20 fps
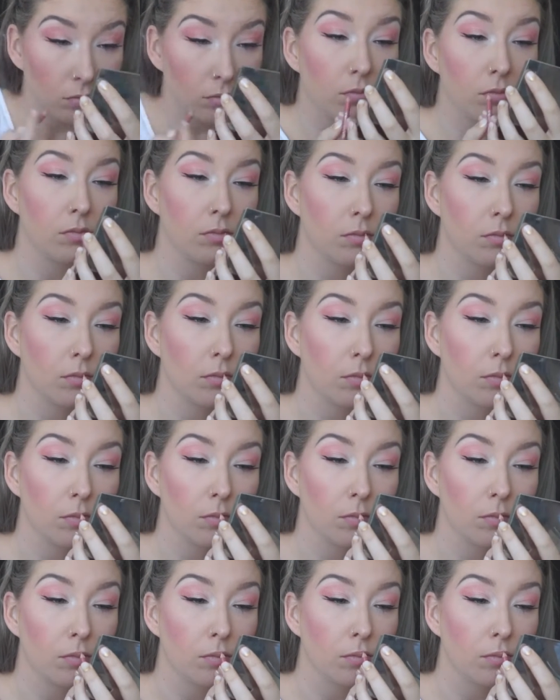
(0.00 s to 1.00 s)
I don't know where else
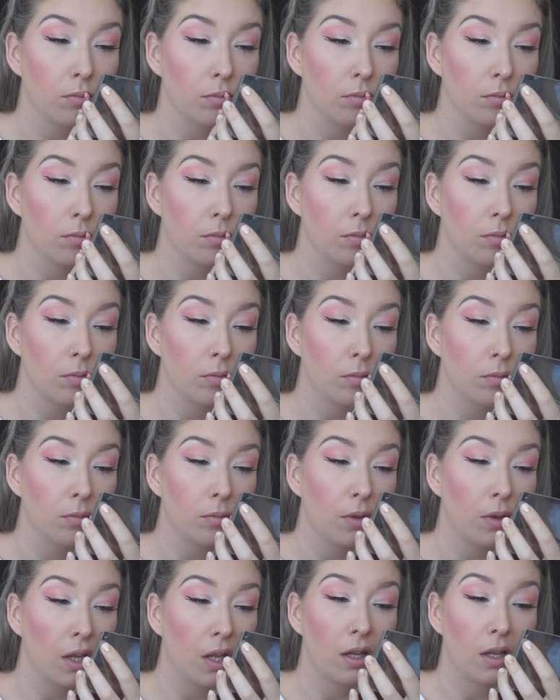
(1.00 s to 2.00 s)
they sell it,
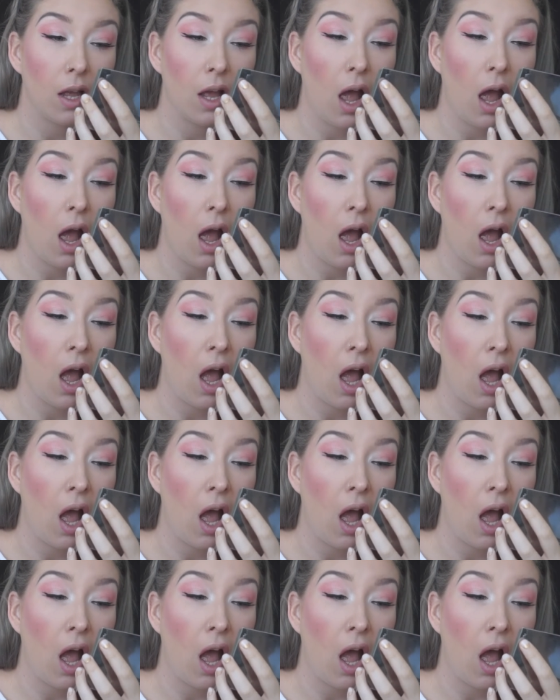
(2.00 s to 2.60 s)
unfortunately, but